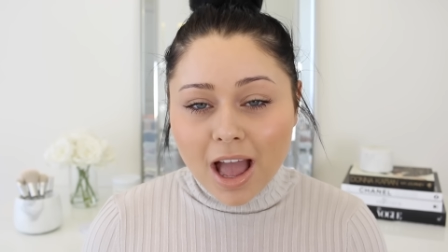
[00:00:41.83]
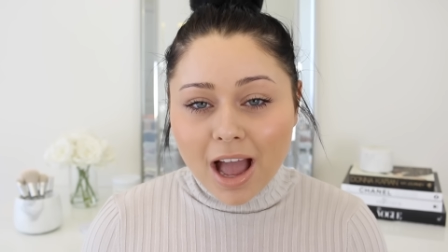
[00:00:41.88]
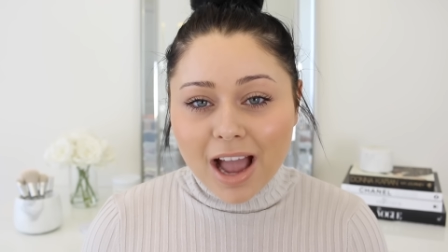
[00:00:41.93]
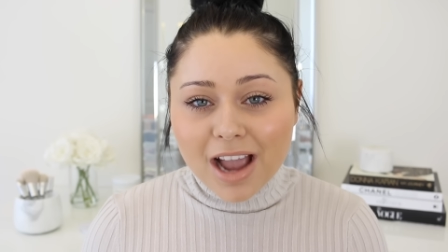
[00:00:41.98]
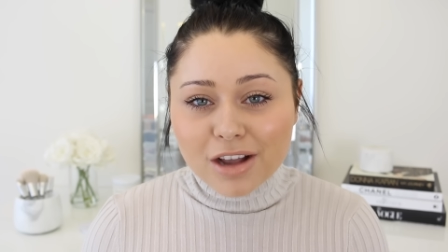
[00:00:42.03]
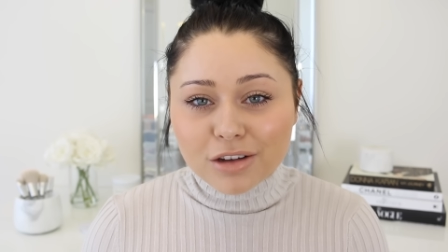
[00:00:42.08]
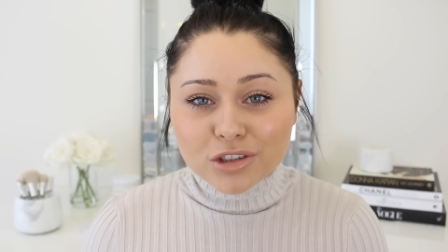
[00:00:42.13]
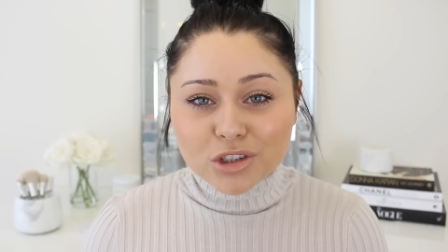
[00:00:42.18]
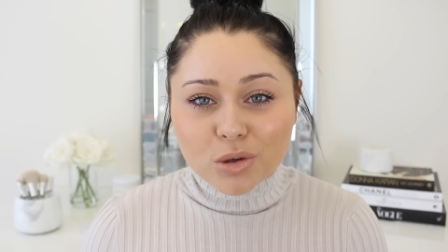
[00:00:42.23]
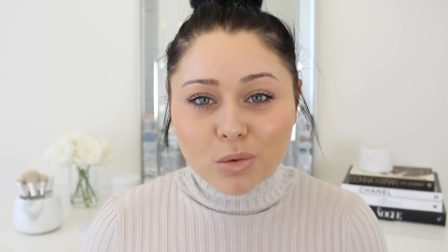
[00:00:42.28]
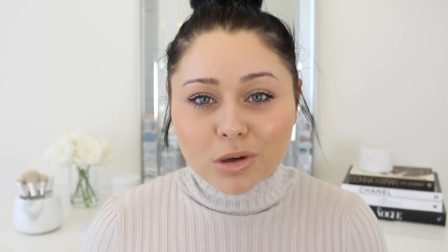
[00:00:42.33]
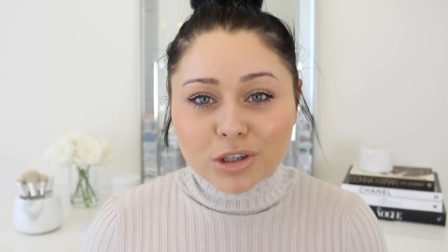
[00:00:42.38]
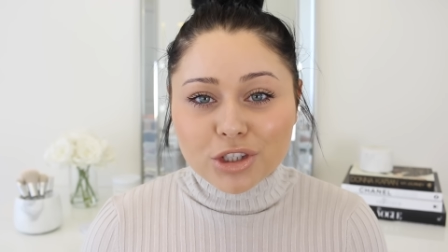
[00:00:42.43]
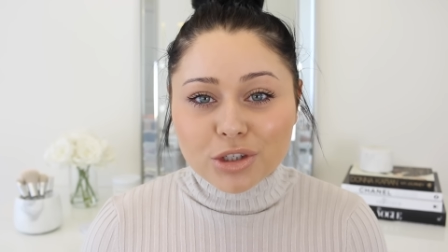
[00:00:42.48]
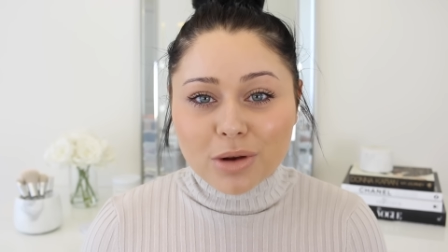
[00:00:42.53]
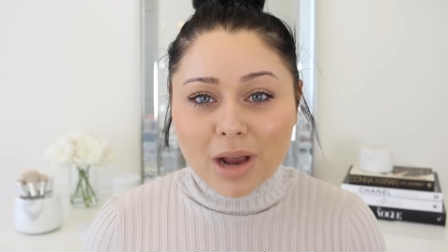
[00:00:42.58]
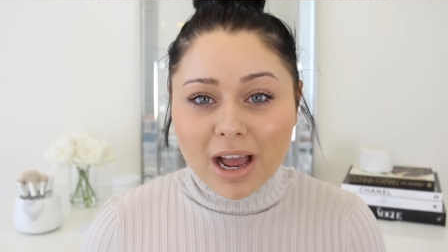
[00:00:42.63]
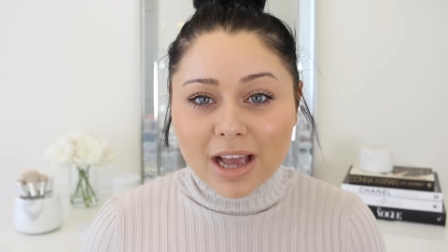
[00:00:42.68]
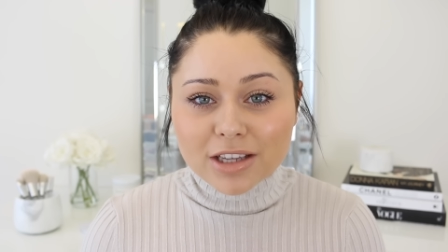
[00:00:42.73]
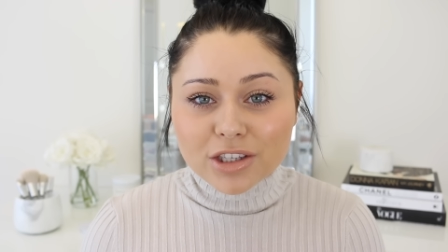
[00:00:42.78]
I also want
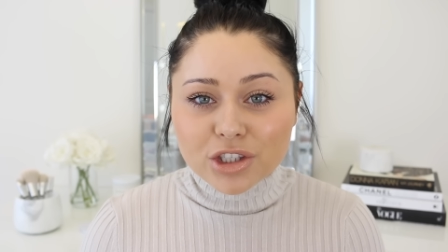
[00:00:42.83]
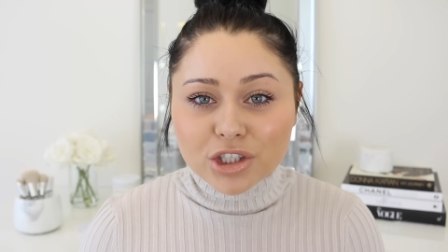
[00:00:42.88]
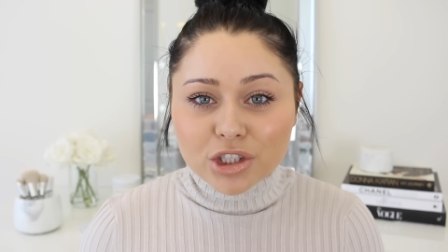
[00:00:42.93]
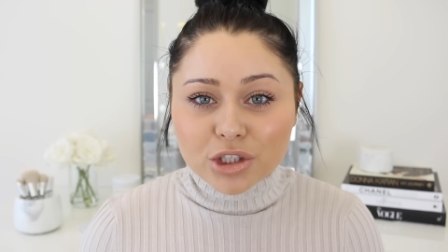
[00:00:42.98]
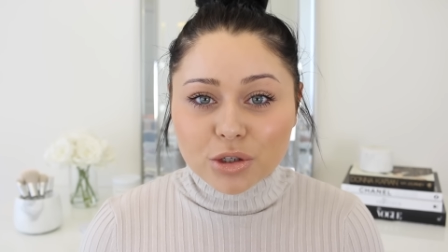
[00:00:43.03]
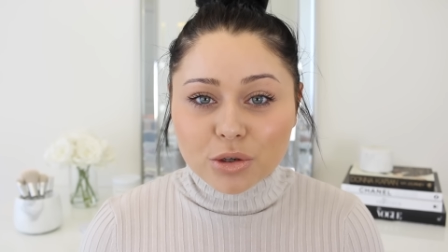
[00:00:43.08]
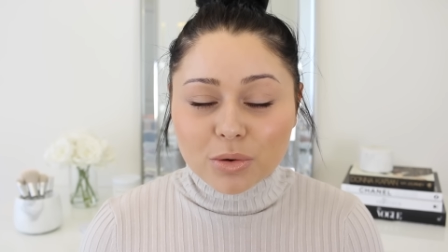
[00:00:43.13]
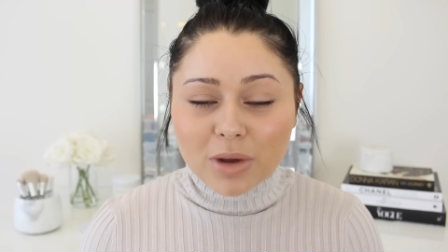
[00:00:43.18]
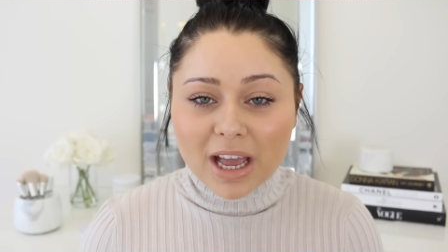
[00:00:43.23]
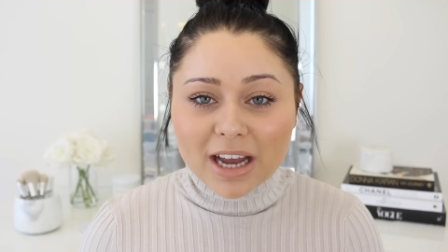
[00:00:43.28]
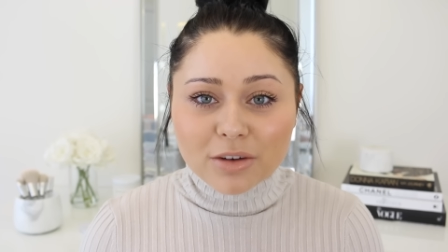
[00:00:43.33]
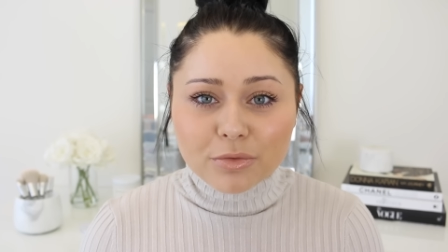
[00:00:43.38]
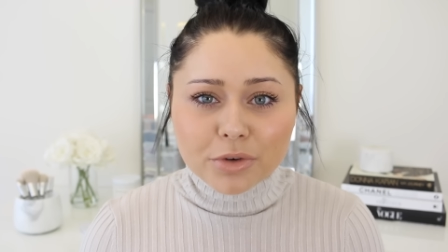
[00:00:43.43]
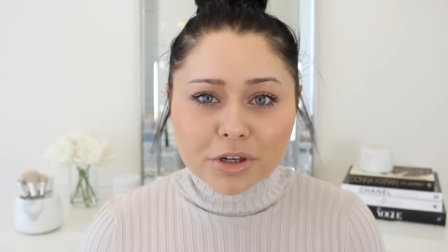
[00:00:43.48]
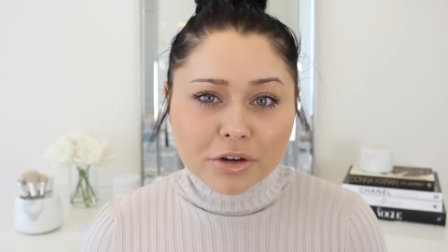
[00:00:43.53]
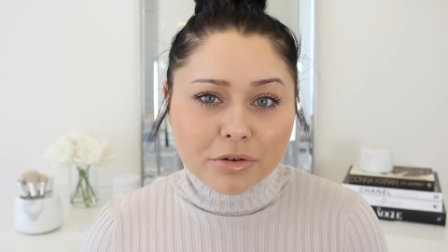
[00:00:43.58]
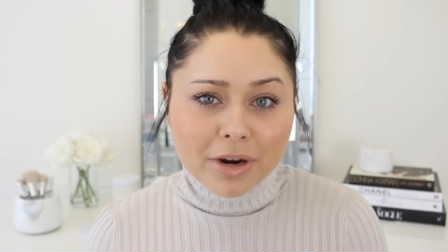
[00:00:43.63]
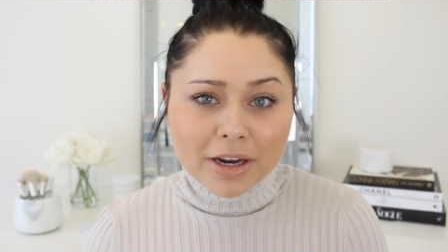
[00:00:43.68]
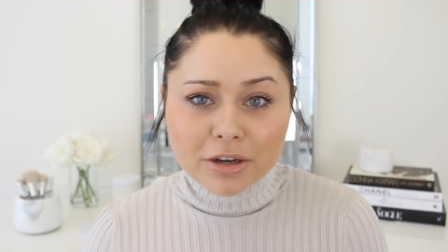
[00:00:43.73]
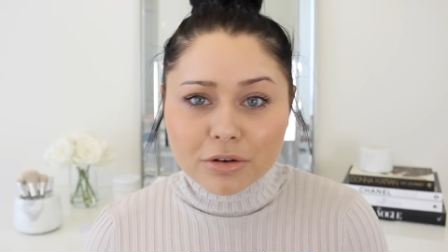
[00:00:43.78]
you guys to kind of
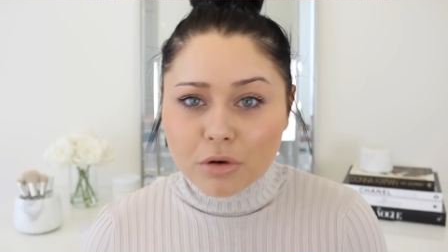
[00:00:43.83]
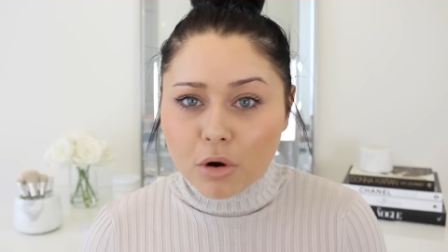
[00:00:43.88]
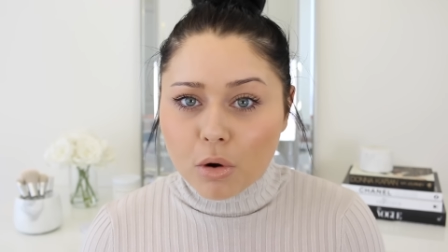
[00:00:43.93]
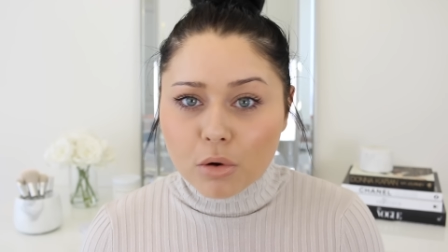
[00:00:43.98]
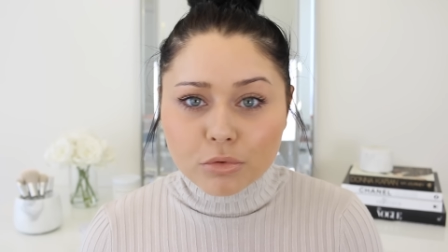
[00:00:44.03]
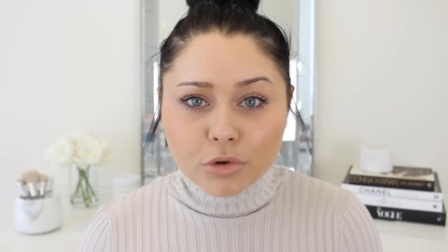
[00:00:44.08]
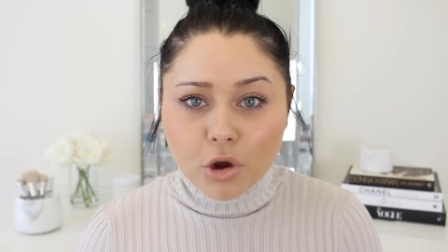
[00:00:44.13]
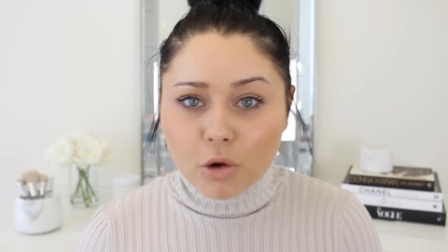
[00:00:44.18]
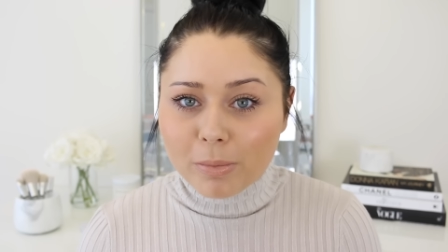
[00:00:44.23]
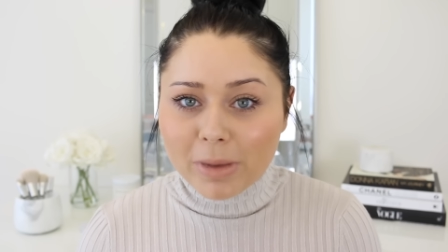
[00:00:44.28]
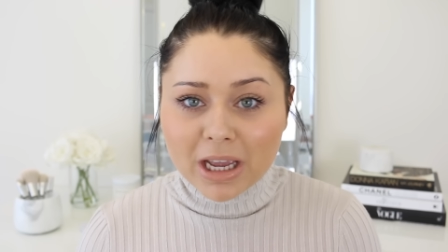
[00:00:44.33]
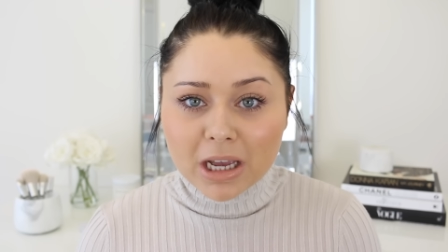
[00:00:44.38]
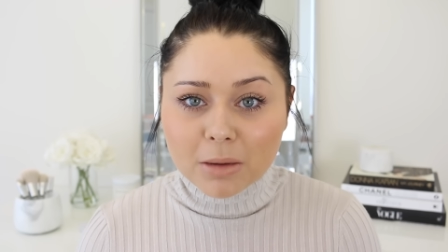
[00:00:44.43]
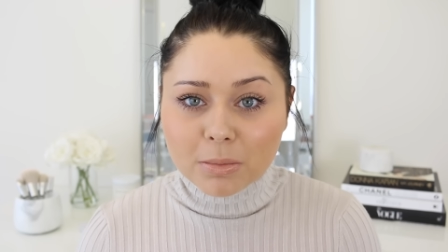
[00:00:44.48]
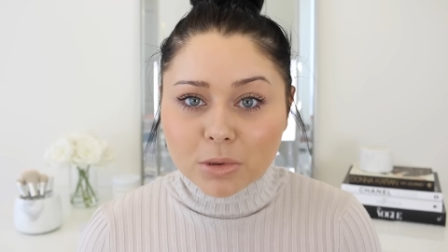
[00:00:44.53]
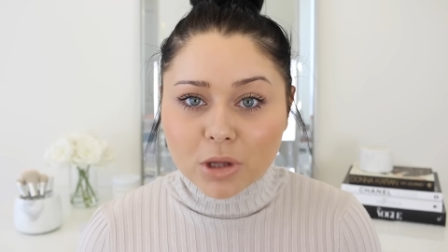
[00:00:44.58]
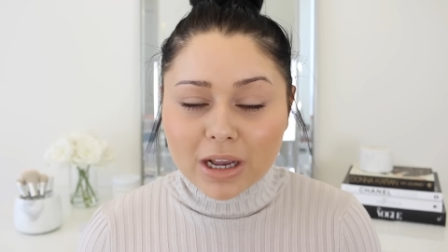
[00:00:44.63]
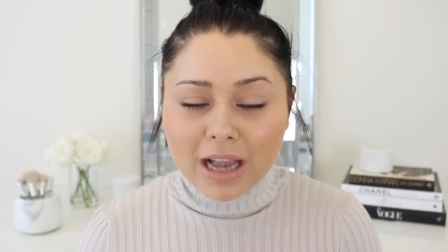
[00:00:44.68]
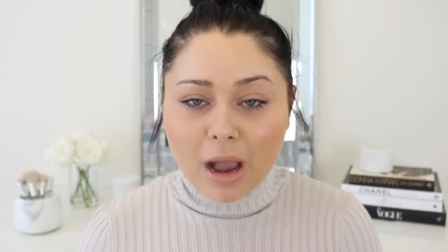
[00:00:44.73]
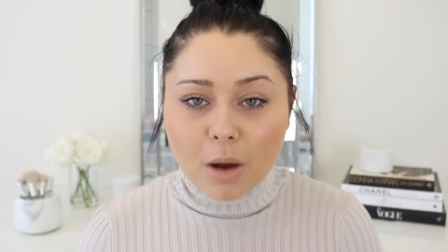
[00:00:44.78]
recreate your own no
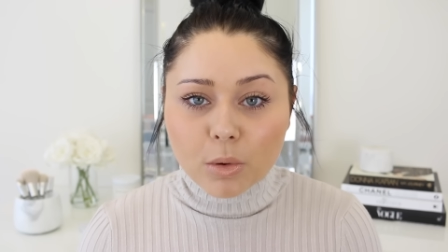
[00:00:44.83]
makeup look.